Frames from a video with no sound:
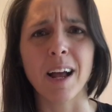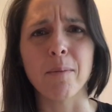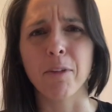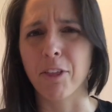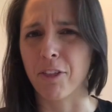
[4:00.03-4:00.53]

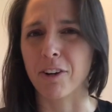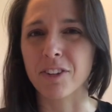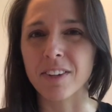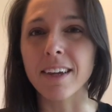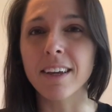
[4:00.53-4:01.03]
I'm
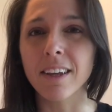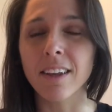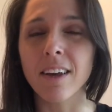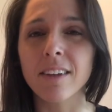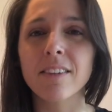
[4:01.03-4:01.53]
thirsty a
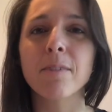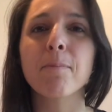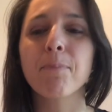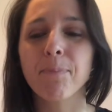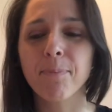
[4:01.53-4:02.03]
lot,
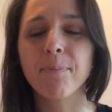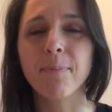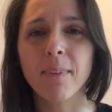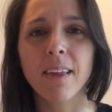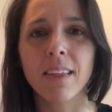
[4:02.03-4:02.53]

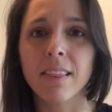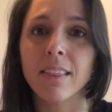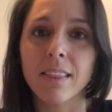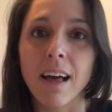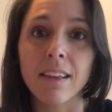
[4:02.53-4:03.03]

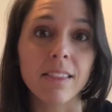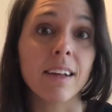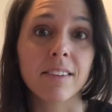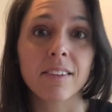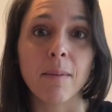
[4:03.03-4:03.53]

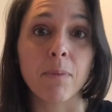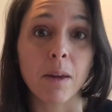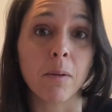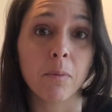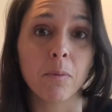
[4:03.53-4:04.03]
that's
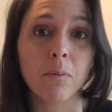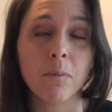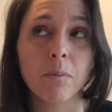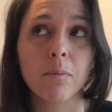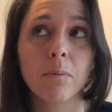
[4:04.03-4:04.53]
something
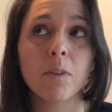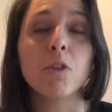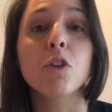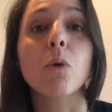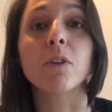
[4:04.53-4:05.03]

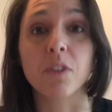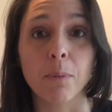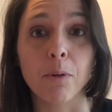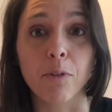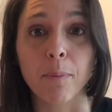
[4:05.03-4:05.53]

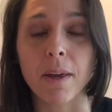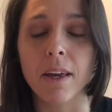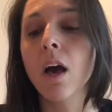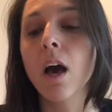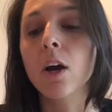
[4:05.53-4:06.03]
noticeable for me.
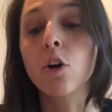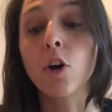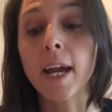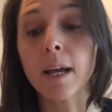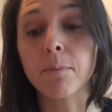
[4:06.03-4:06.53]

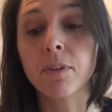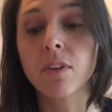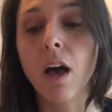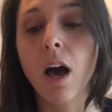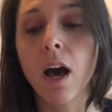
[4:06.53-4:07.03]
Cramps.
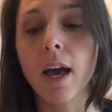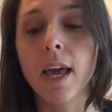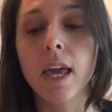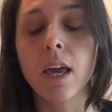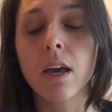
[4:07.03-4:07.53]

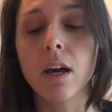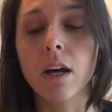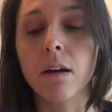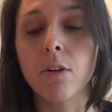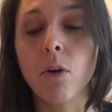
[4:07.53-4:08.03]
I
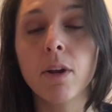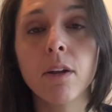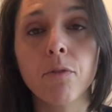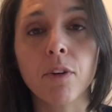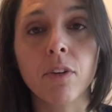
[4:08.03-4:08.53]
noted
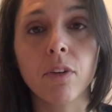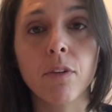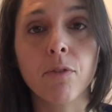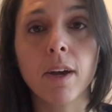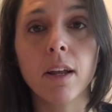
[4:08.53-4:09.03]
in Fertility
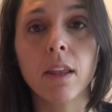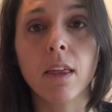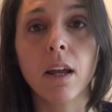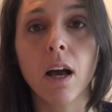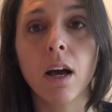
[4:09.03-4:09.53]
Friend
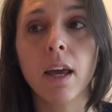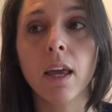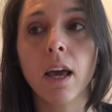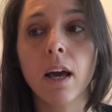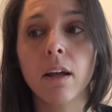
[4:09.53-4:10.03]
that I
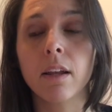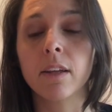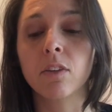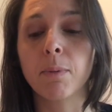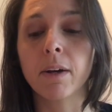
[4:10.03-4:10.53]
had
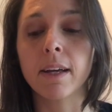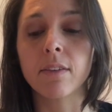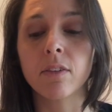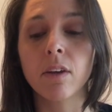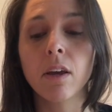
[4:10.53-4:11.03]

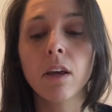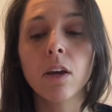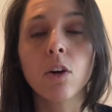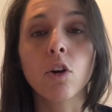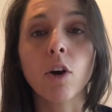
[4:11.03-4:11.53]
experienced
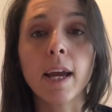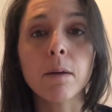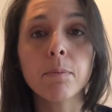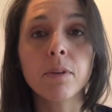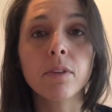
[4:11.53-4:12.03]

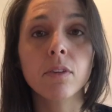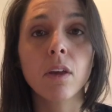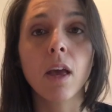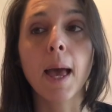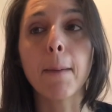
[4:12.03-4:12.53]
cramps
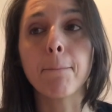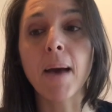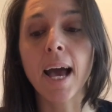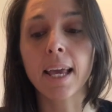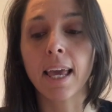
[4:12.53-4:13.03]
and
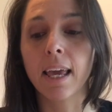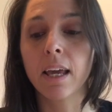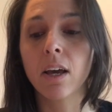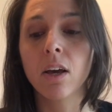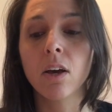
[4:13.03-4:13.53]

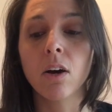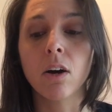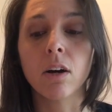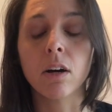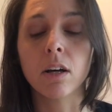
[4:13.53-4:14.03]
backache
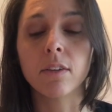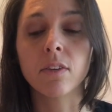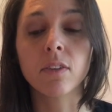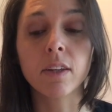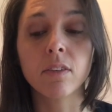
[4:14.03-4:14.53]
on
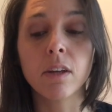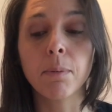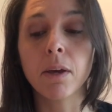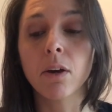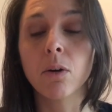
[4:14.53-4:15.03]
6
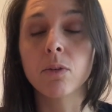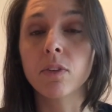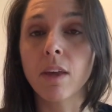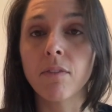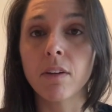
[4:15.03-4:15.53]
DPO,
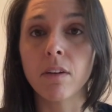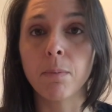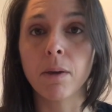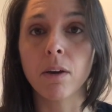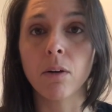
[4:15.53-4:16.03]
7
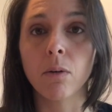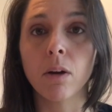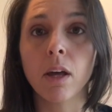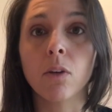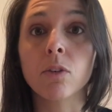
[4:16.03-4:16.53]
DPO,
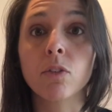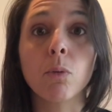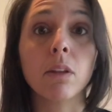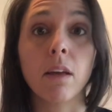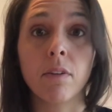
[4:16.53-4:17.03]
and also
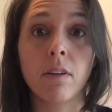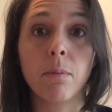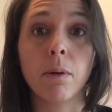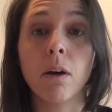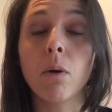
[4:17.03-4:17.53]
11
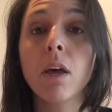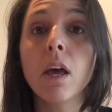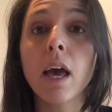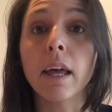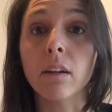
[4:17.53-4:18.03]
DPO.
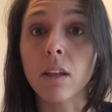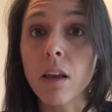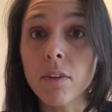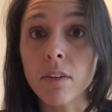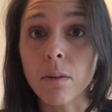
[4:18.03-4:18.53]
And
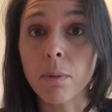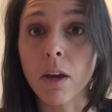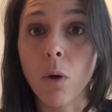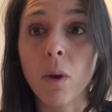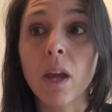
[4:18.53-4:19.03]
11
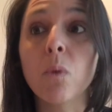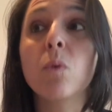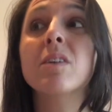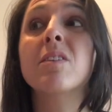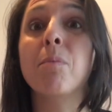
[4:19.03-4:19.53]
DPO, it
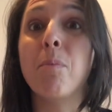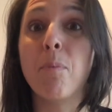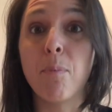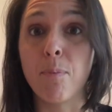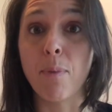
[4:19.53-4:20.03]
was
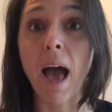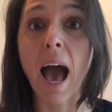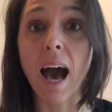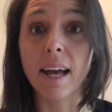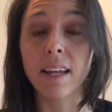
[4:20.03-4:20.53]

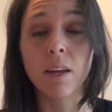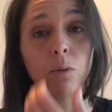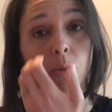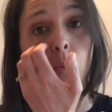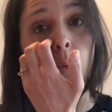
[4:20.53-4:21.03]
bad. It
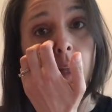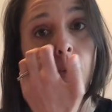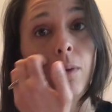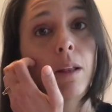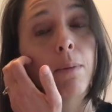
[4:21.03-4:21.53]
was really,
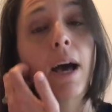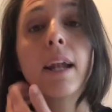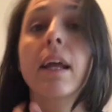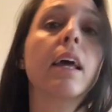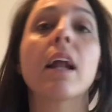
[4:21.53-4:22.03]
really
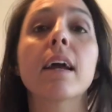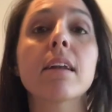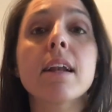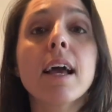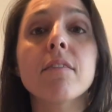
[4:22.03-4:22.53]
bad. And I
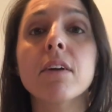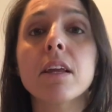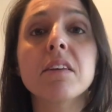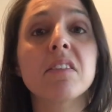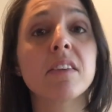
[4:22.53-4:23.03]
didn't have
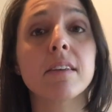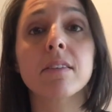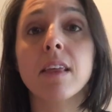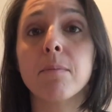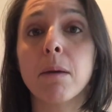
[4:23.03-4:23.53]
any sense
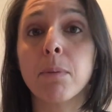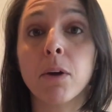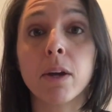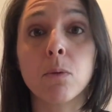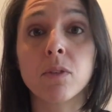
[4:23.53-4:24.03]
that my
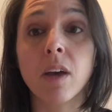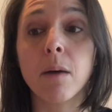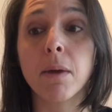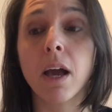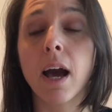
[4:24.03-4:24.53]
period was coming.